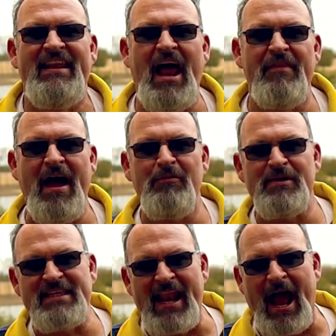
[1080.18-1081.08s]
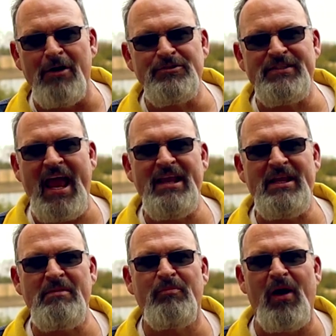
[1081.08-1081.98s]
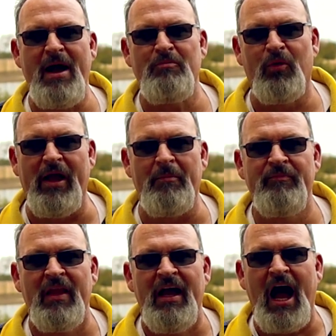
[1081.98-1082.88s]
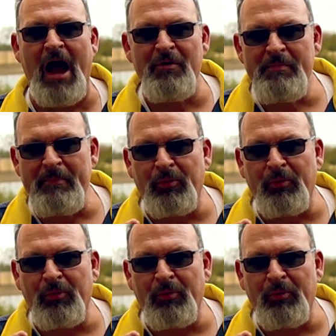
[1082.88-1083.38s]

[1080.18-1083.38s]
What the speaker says: Now that was an outstanding prime rib. I would be